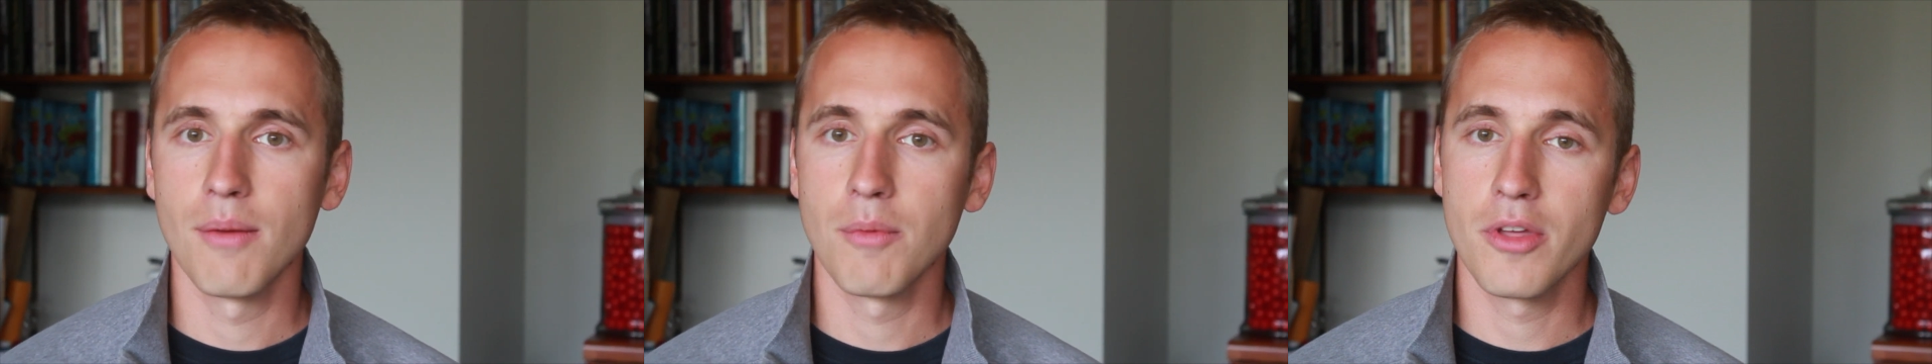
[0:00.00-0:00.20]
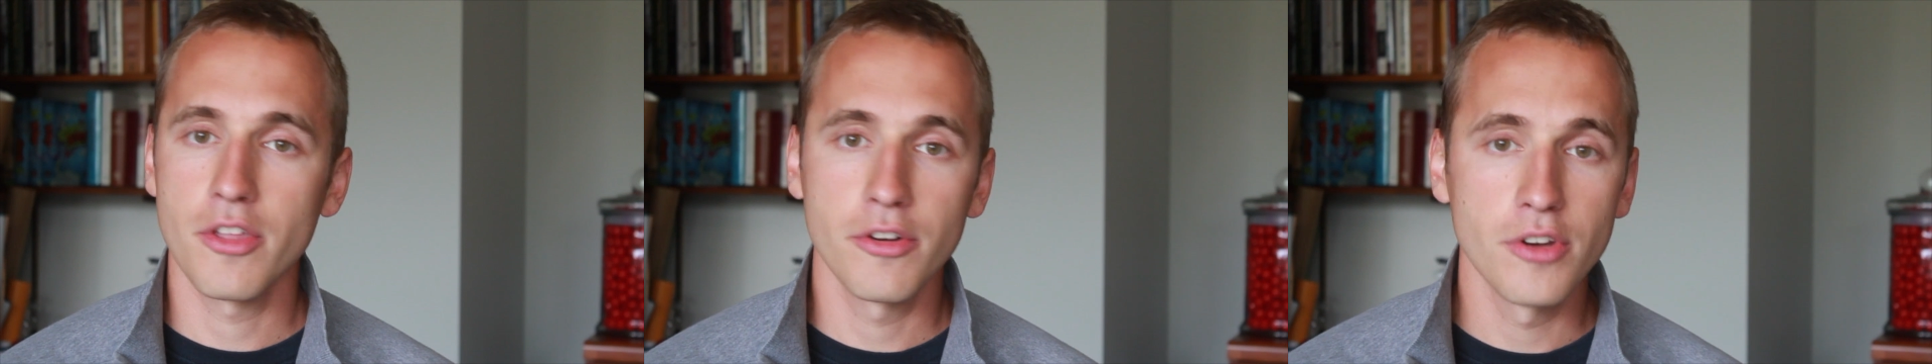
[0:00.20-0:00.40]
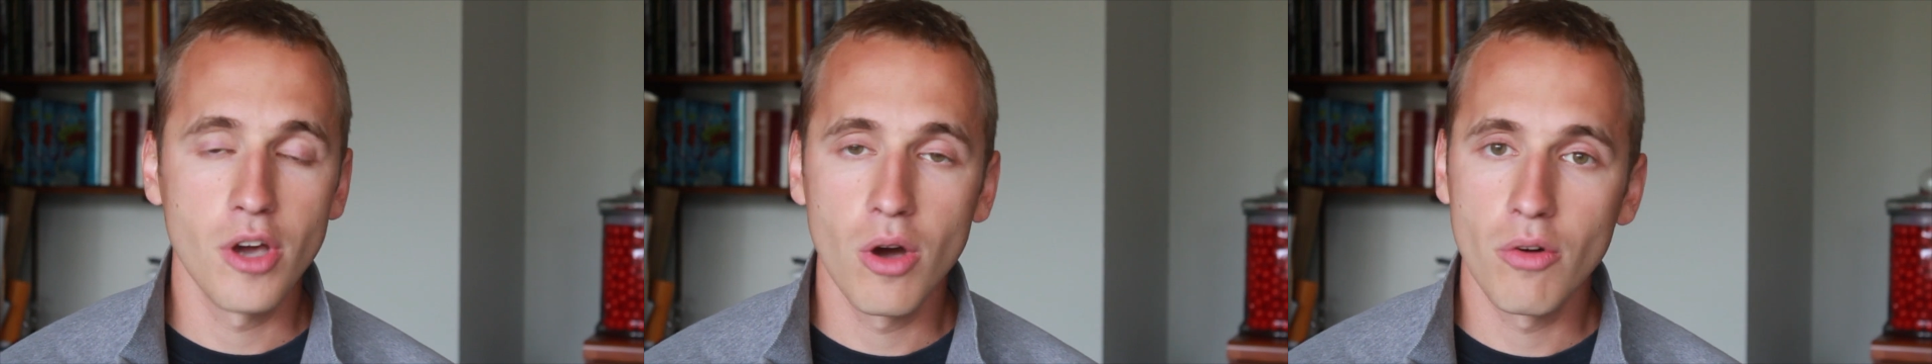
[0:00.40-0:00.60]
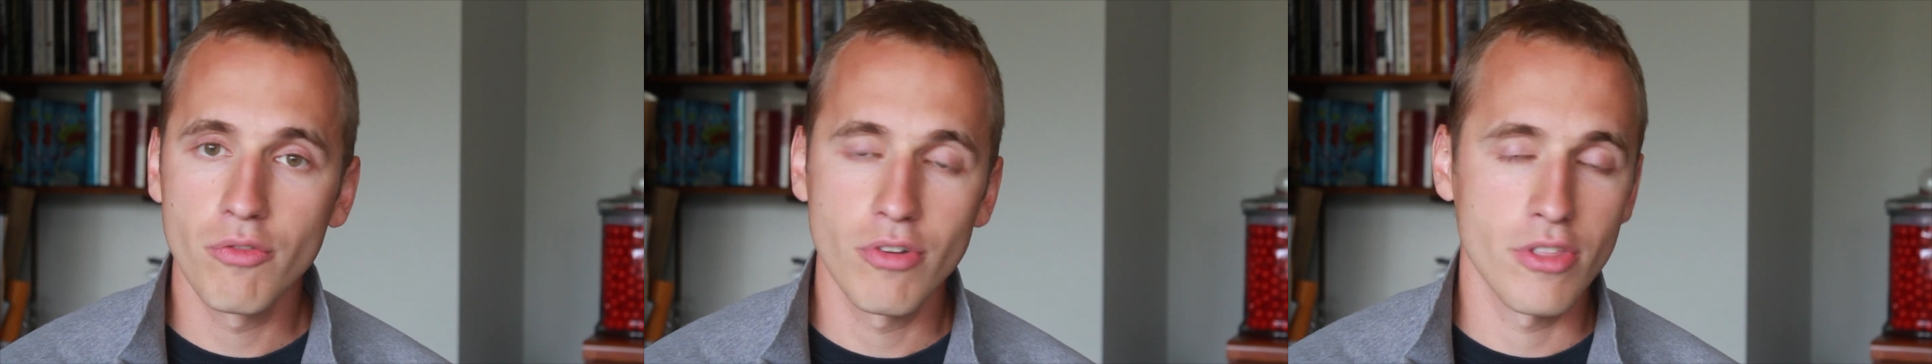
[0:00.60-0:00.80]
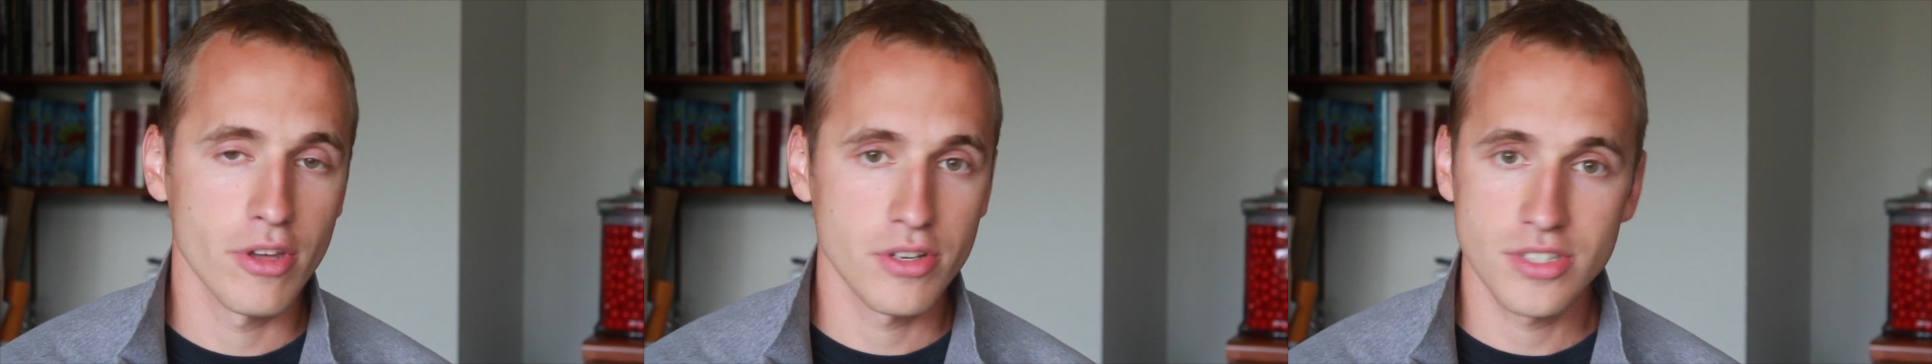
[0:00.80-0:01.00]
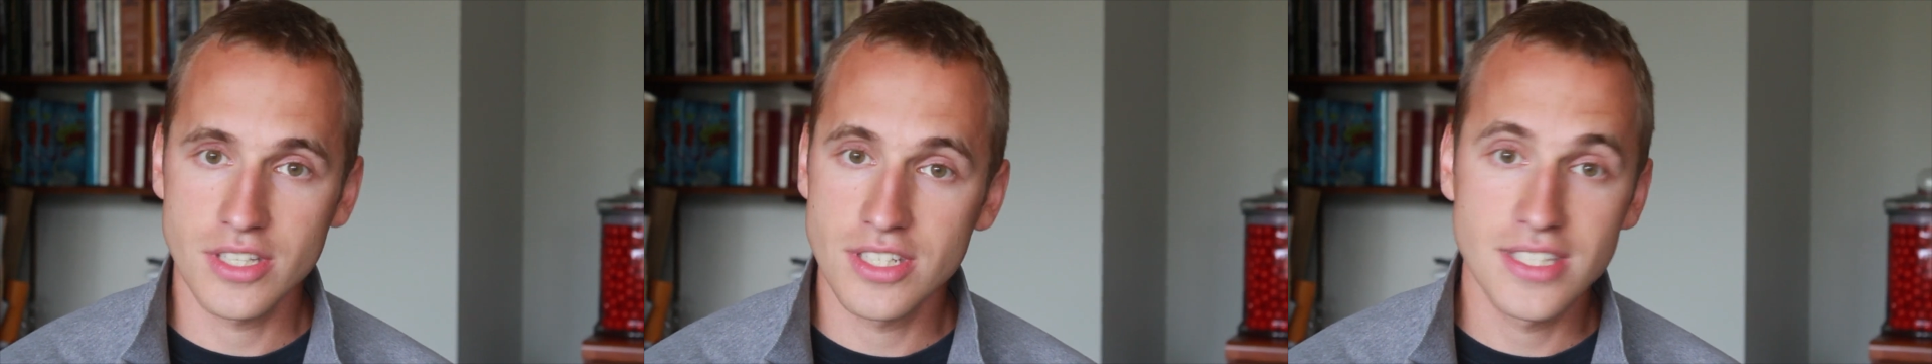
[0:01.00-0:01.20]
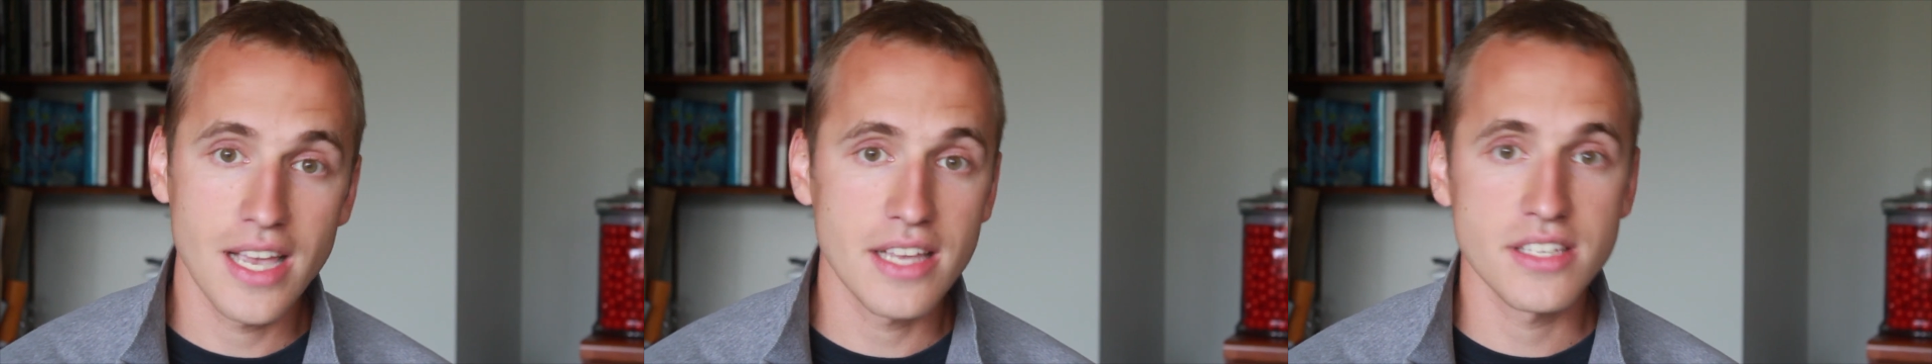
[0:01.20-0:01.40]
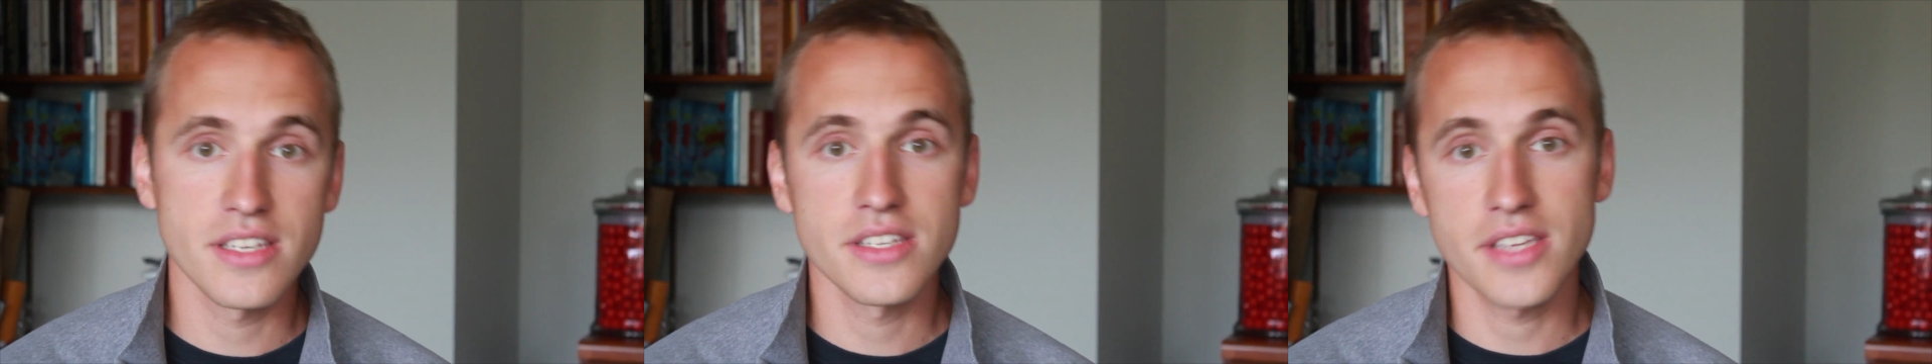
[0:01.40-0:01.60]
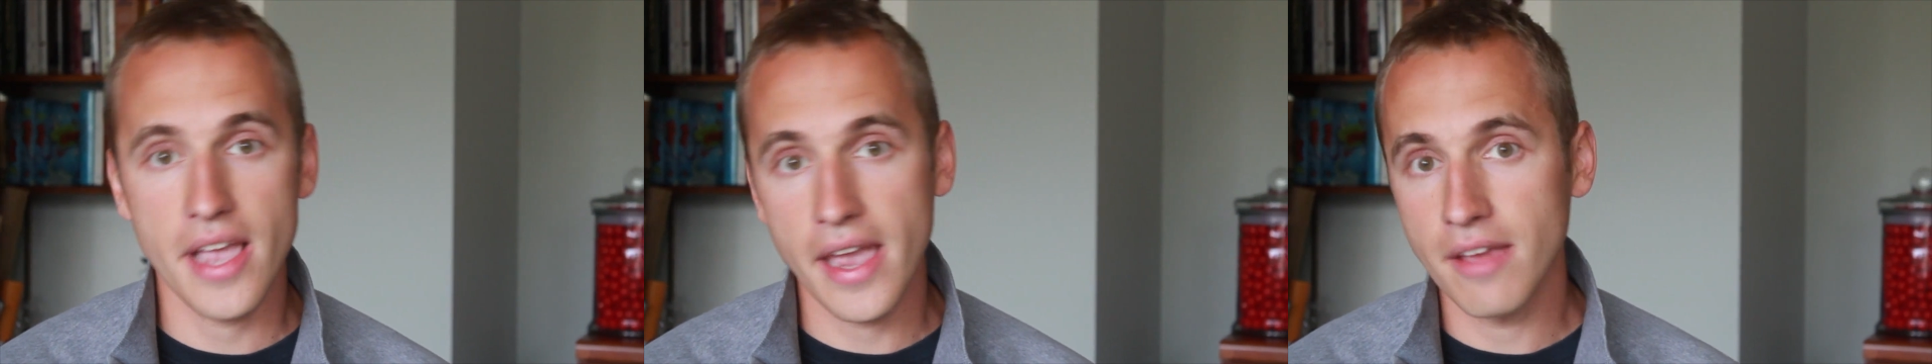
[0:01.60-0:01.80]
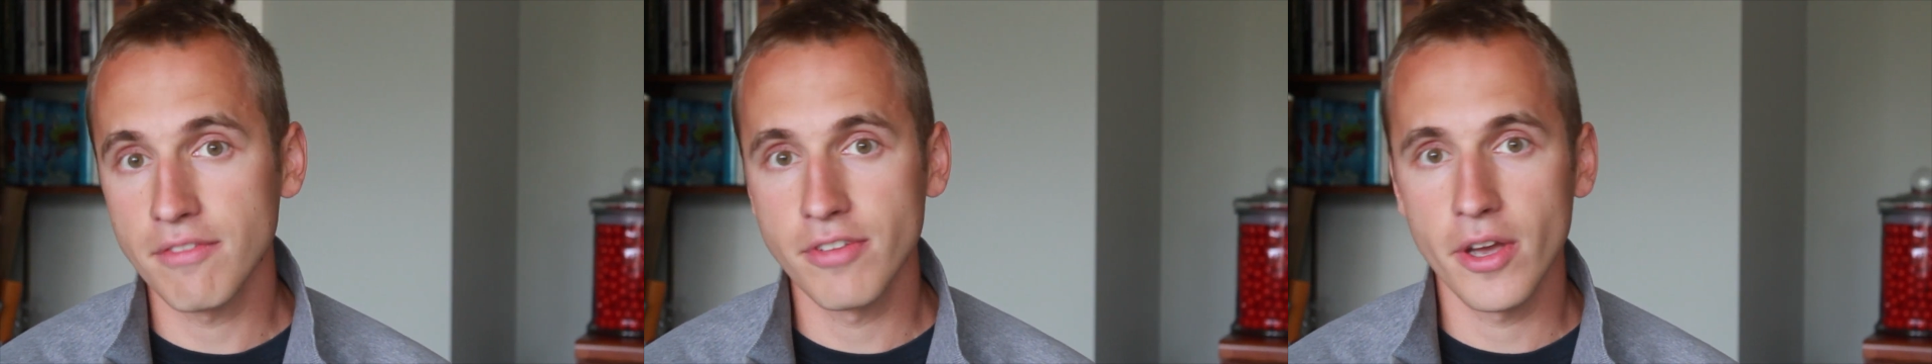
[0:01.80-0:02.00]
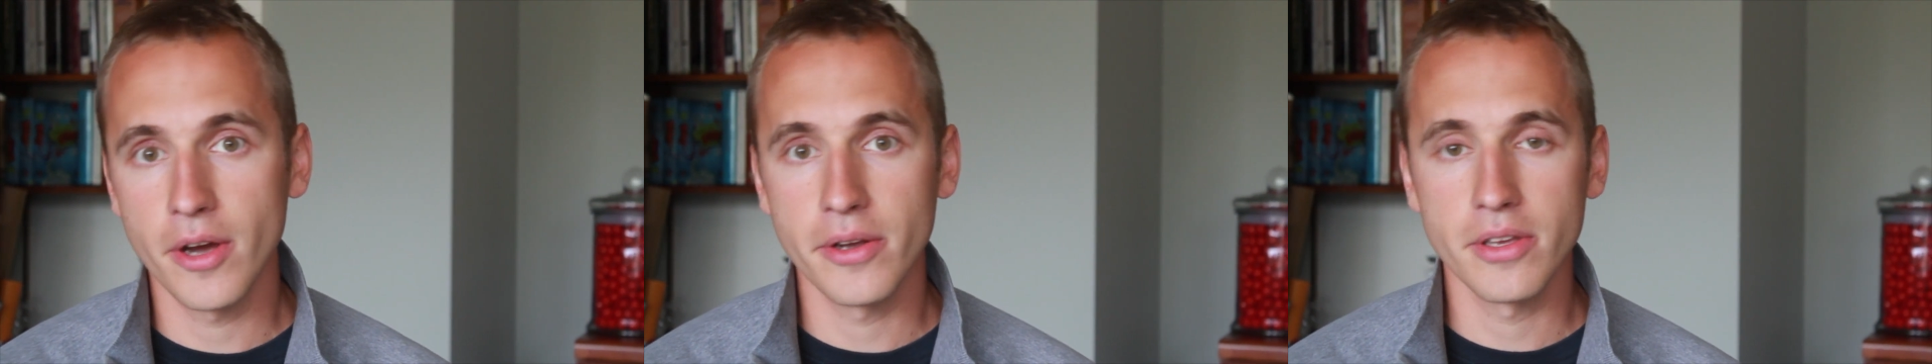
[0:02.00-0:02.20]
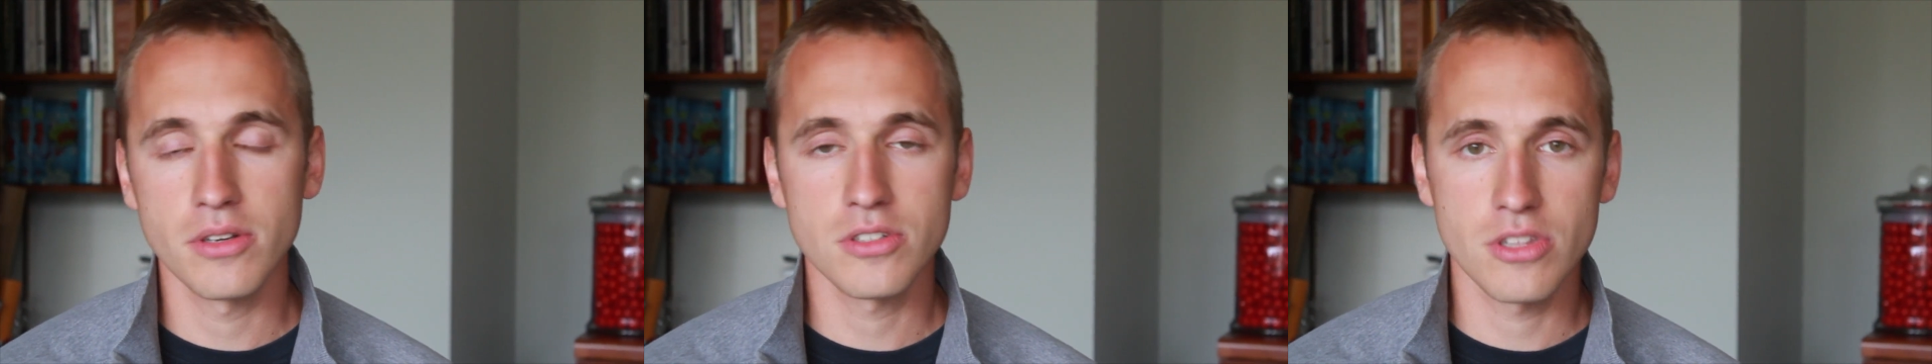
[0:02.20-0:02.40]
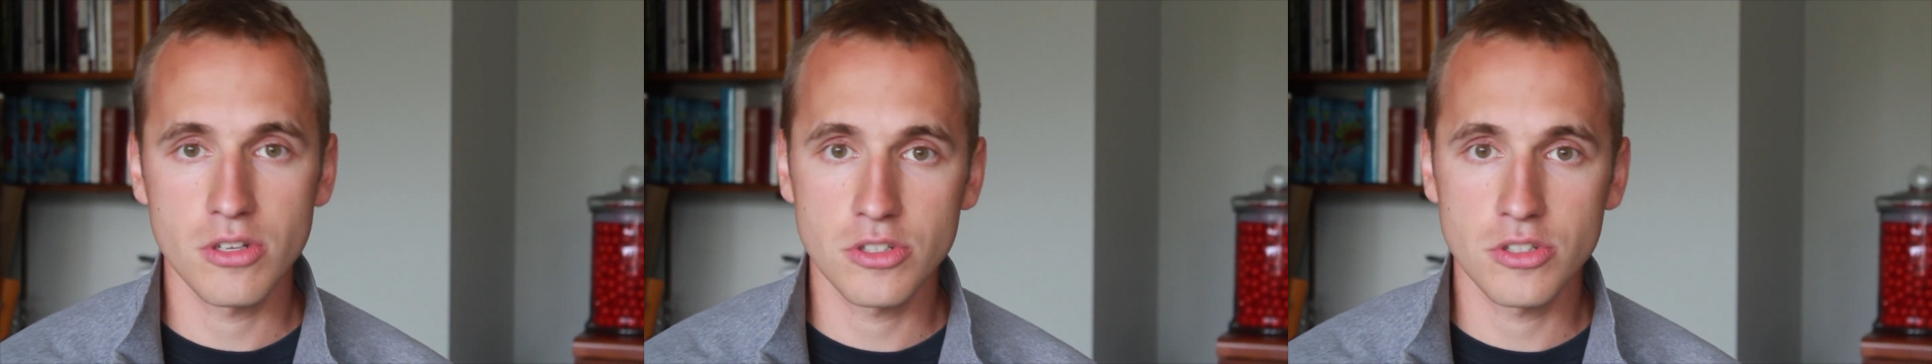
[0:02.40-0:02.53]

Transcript: where they're known for their successes and failures,